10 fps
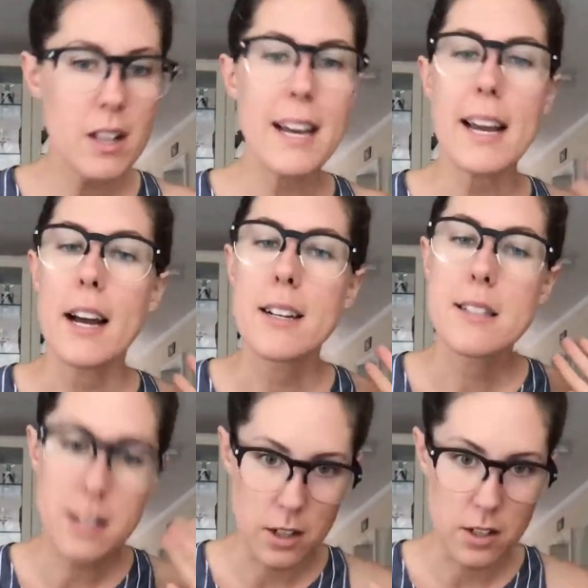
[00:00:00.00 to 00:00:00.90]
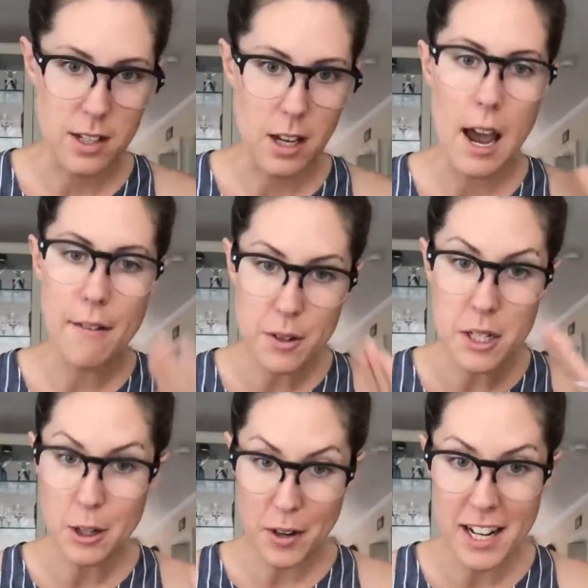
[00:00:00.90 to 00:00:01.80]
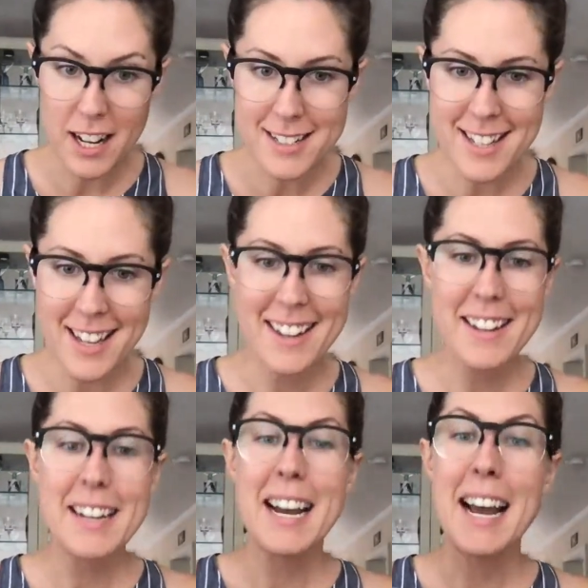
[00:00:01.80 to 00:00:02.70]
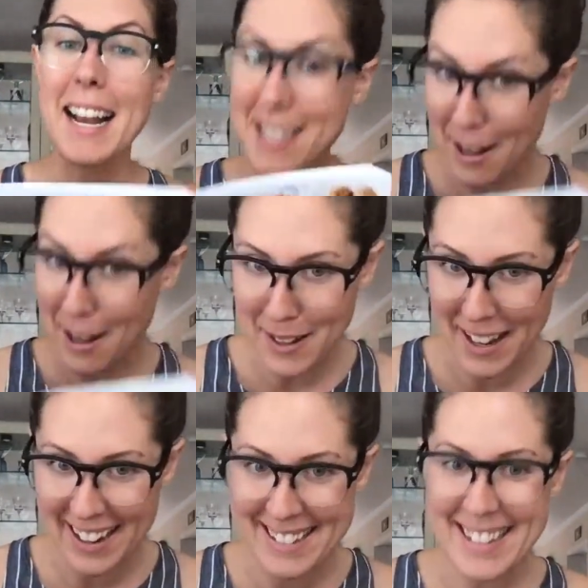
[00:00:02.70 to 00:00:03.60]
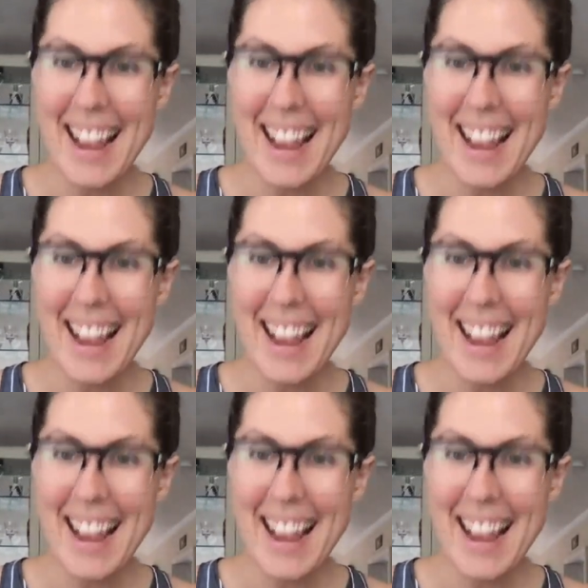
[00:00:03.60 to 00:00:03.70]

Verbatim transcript: Like seriously, every ingredient is outlined